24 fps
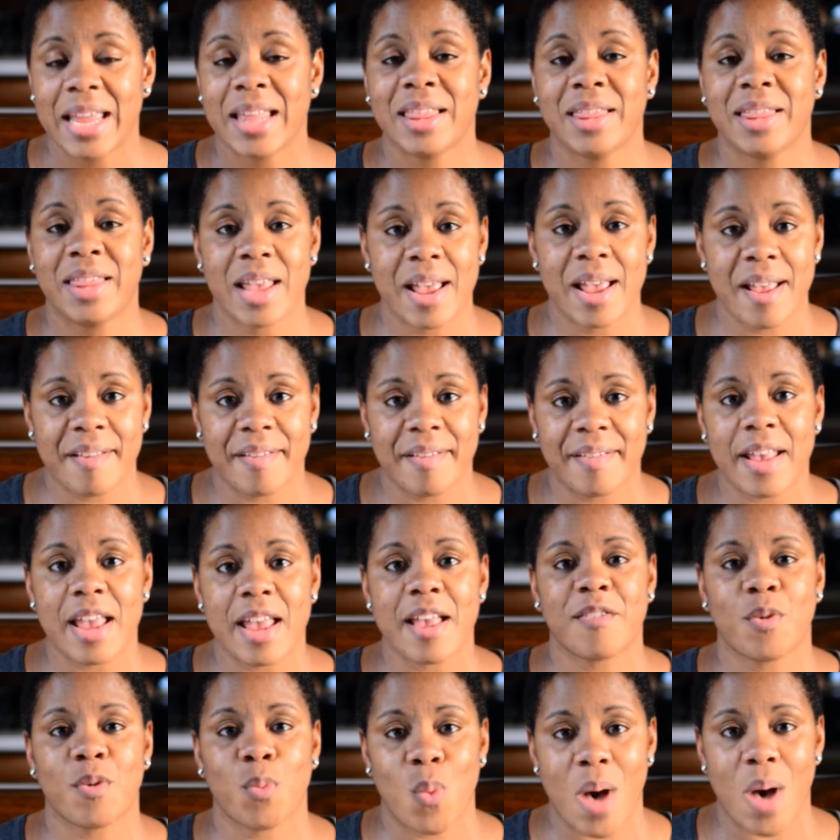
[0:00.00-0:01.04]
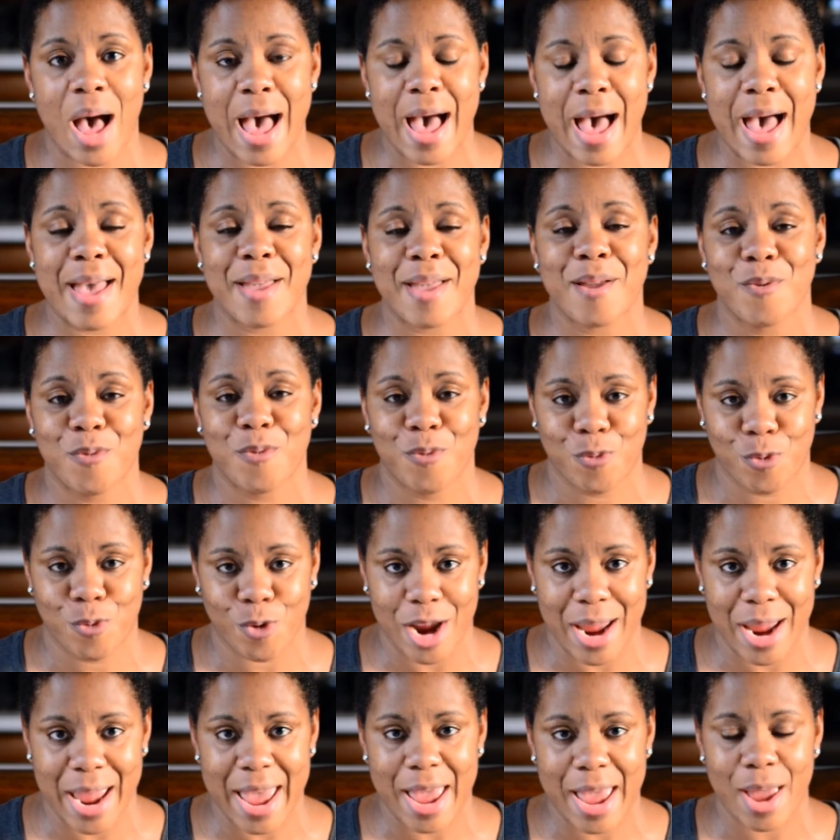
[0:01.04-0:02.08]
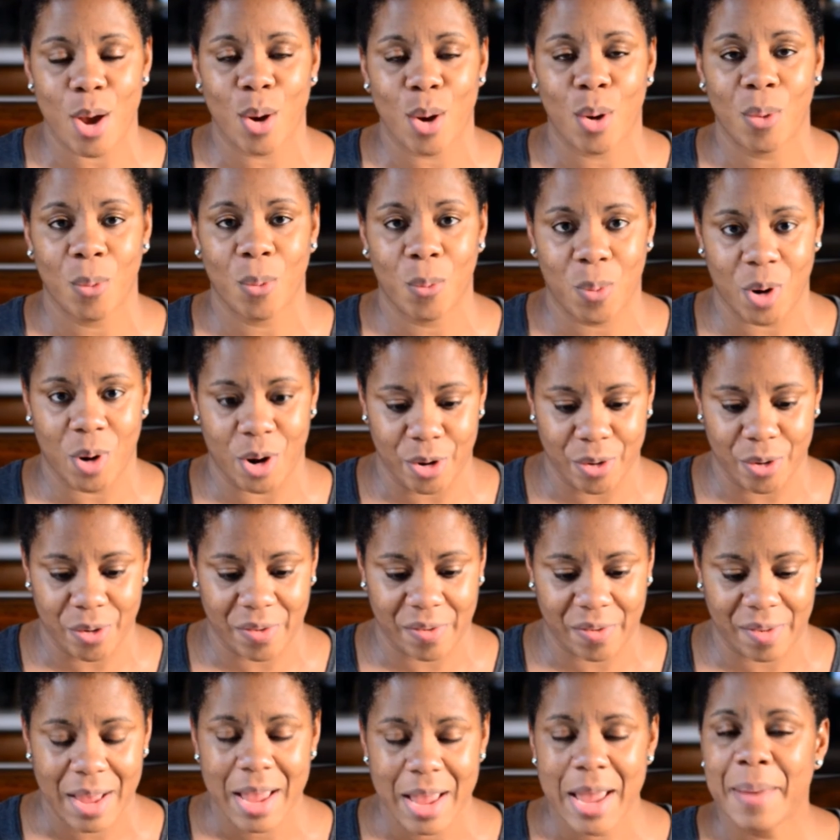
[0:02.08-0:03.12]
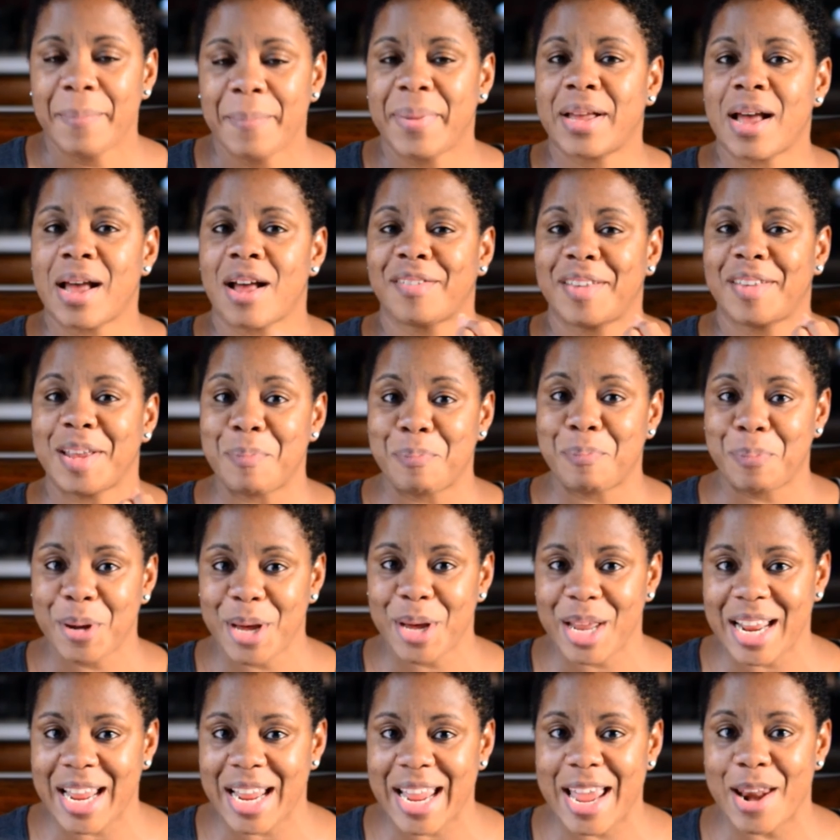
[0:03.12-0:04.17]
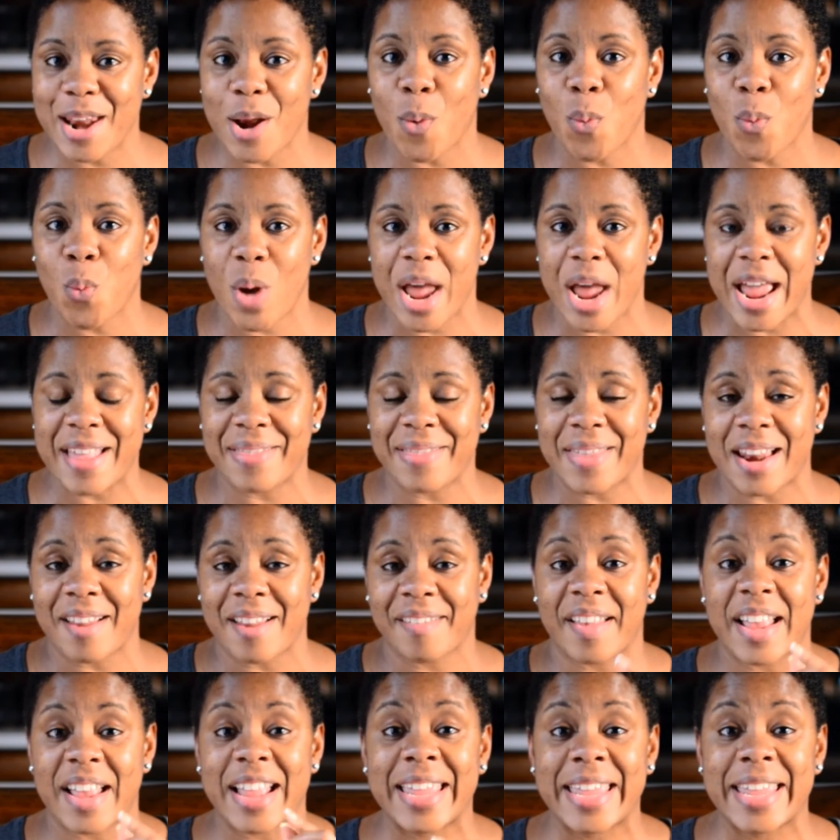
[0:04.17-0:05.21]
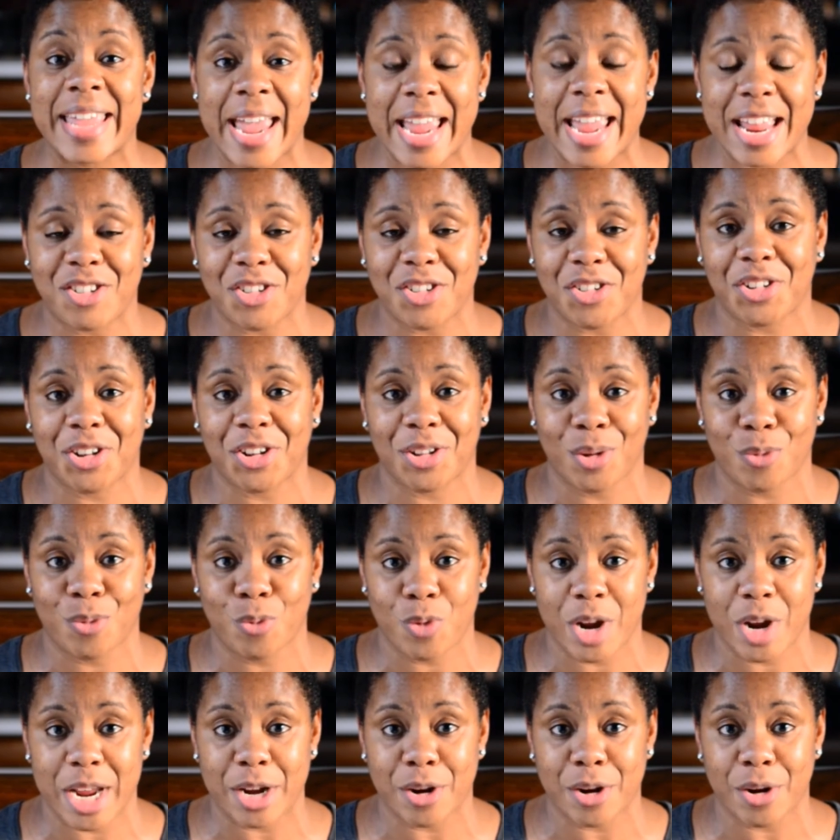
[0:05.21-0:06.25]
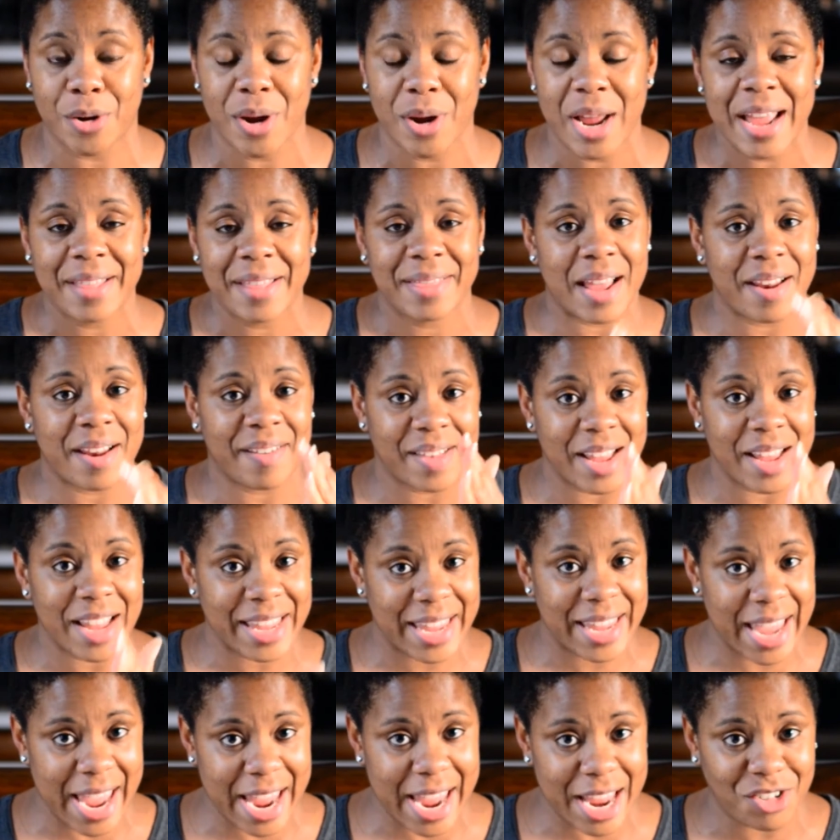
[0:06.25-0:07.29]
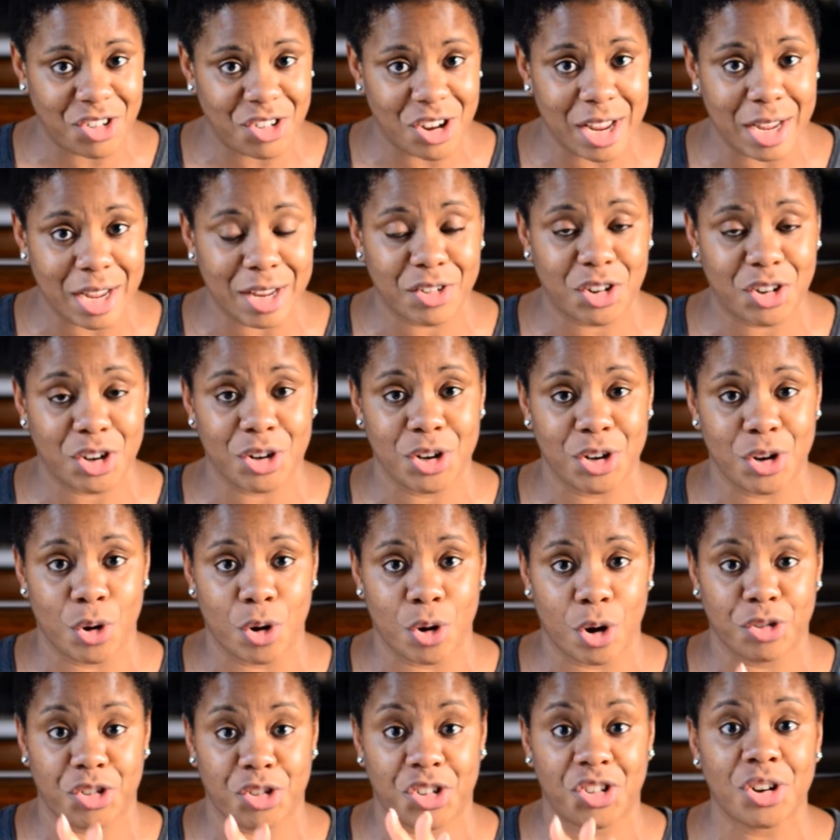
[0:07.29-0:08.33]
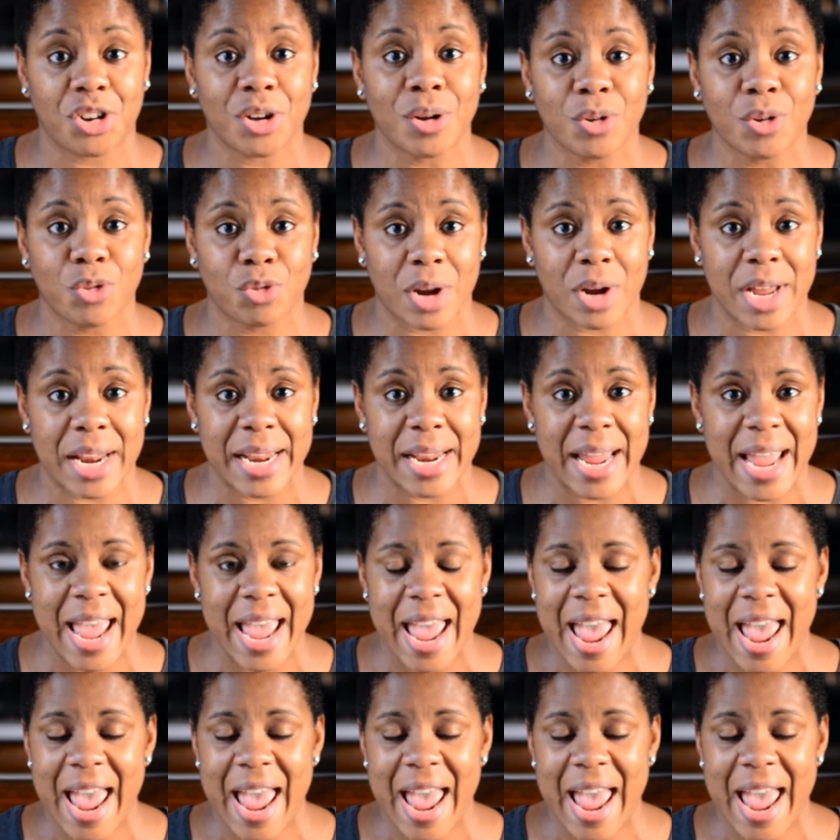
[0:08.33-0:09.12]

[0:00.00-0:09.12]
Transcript: This is why Fred works, because he put it in a way that is engaging to the reader, that is engaging to your children.